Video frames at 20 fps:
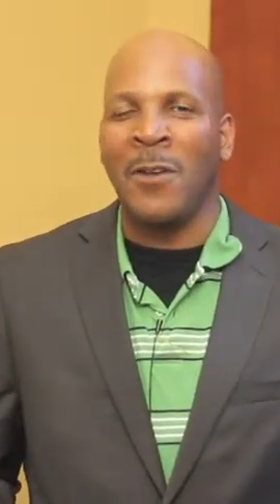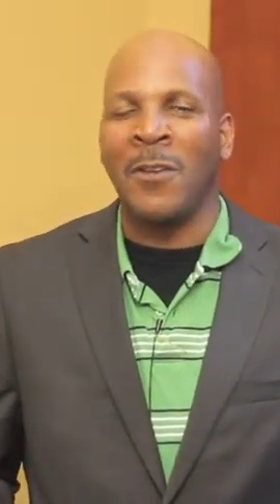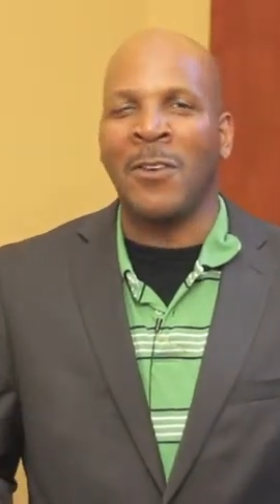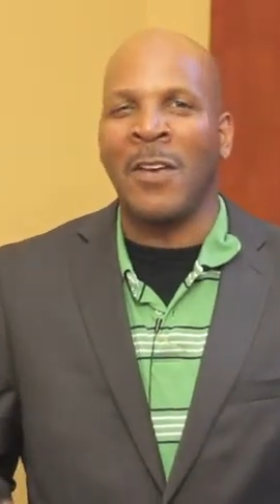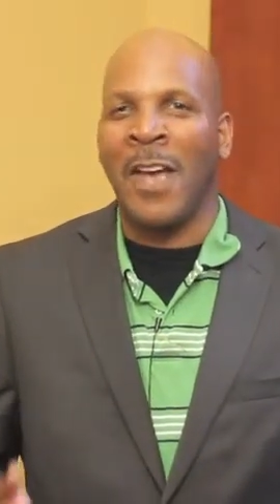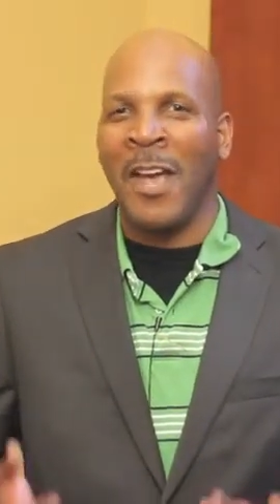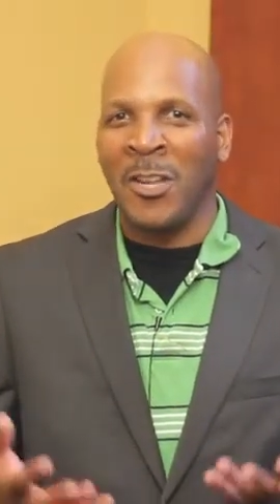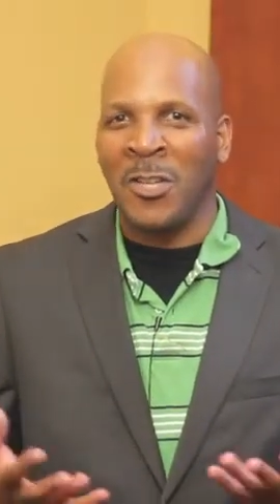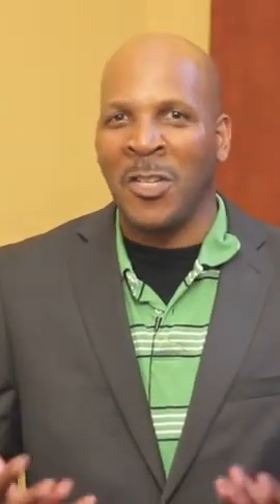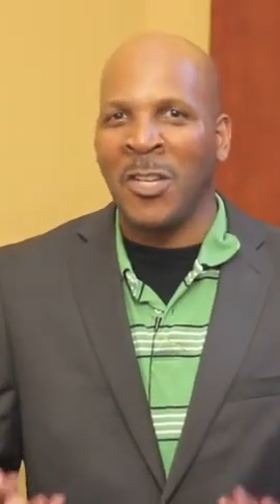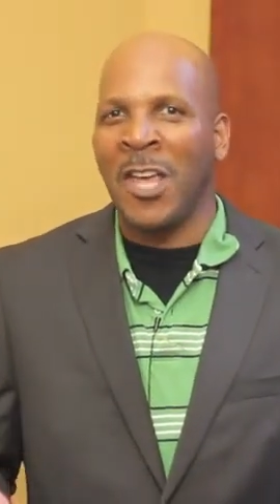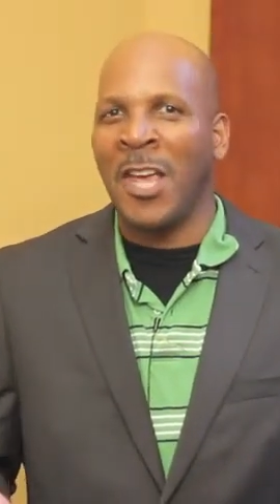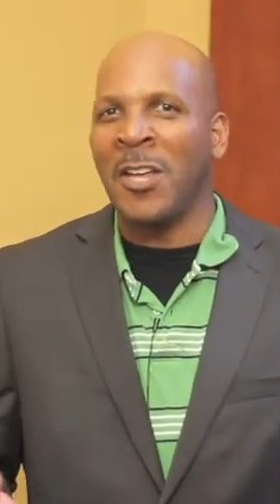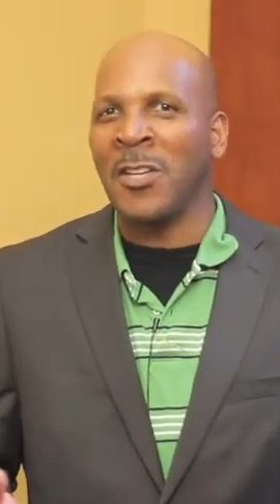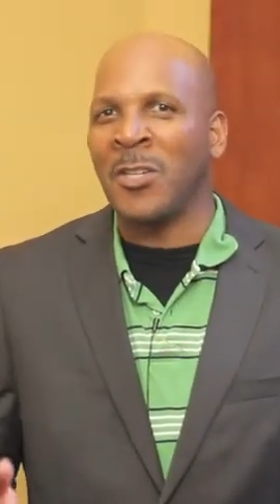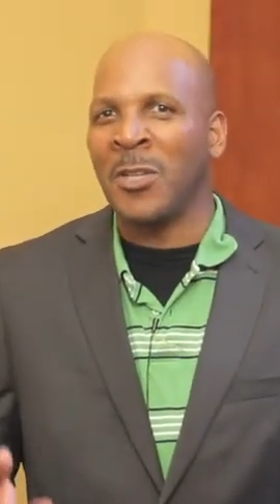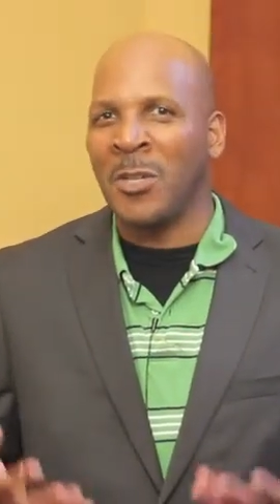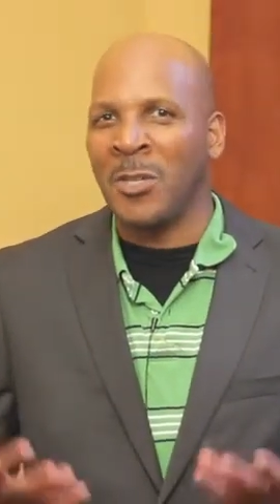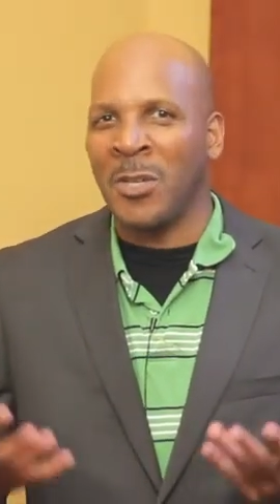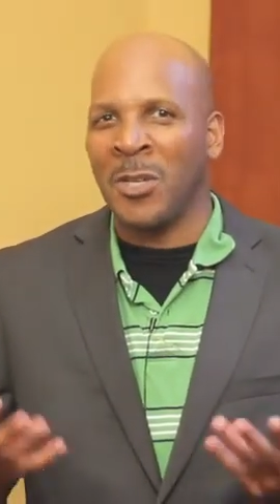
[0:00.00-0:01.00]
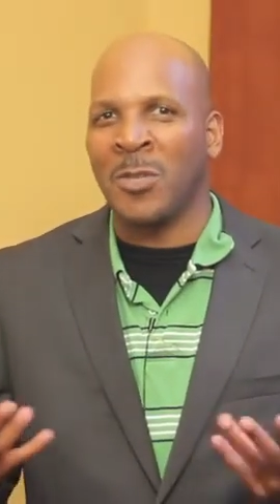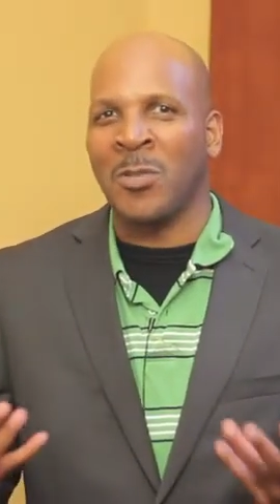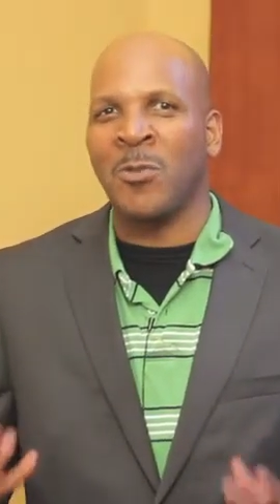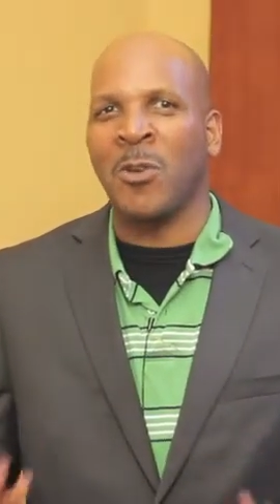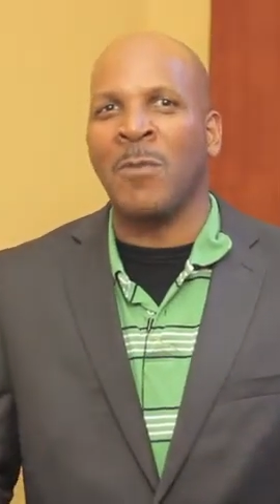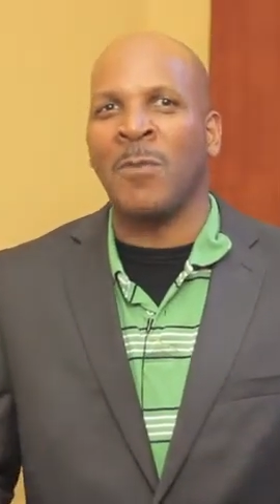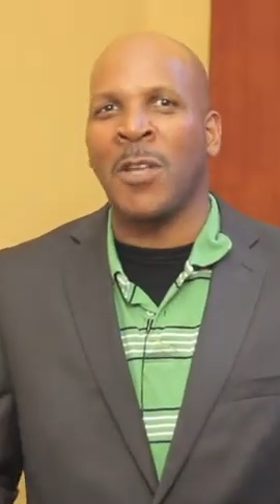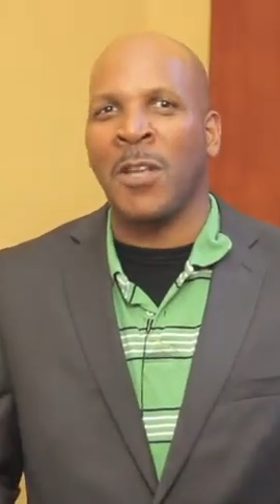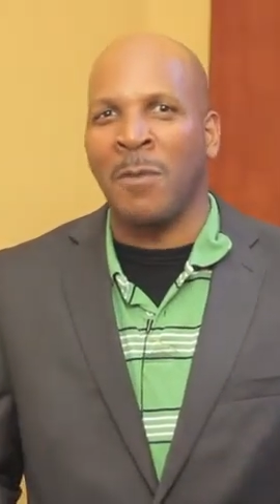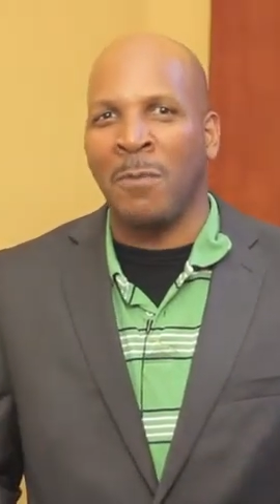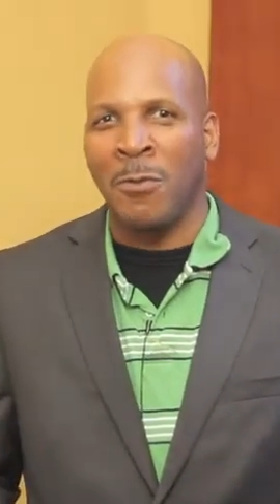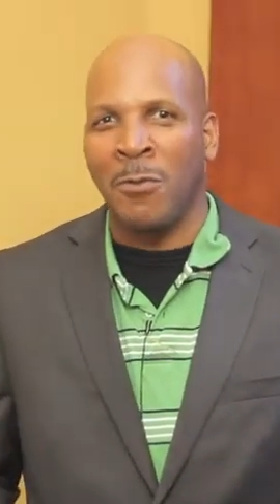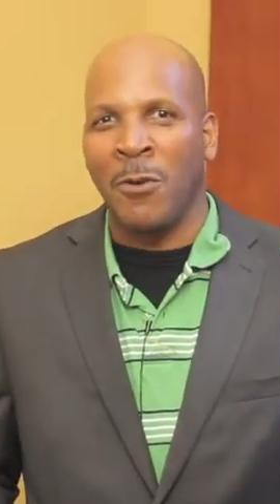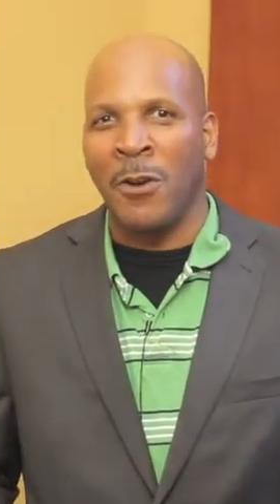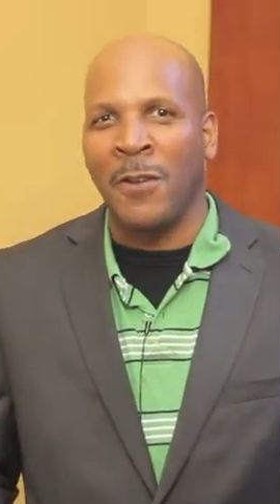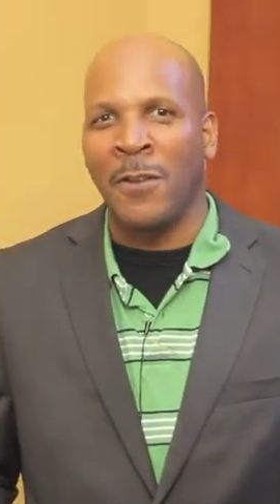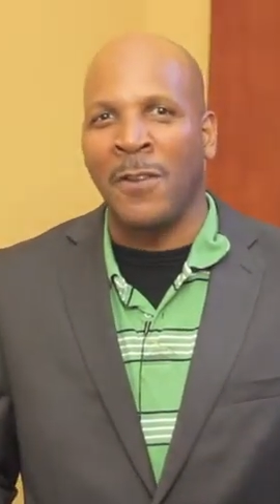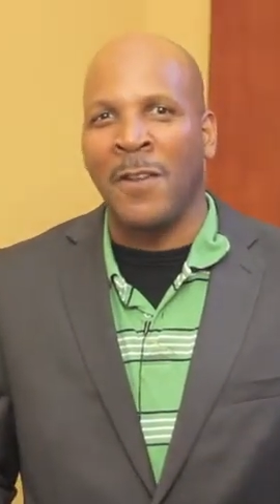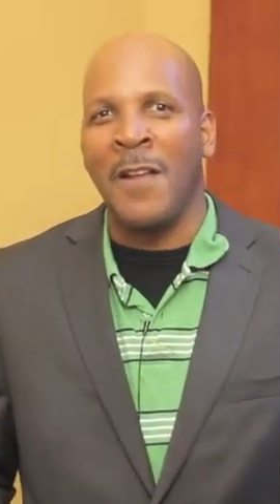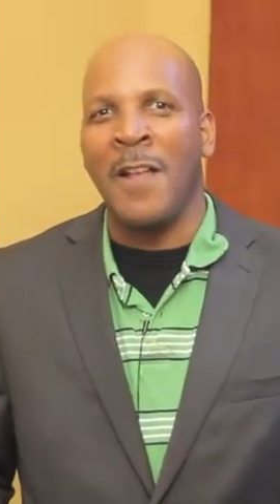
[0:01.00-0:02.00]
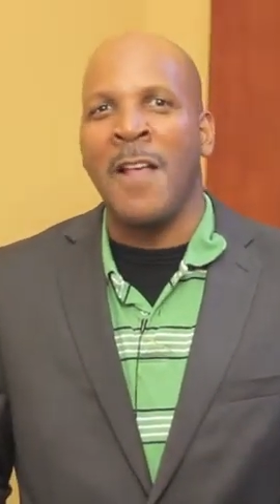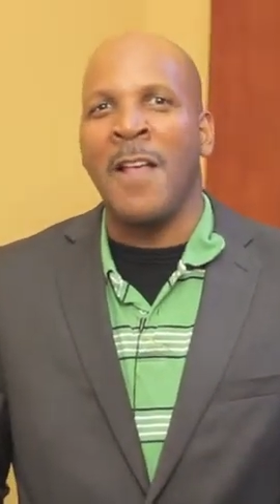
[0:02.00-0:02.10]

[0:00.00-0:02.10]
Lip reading: Your education is extremely important.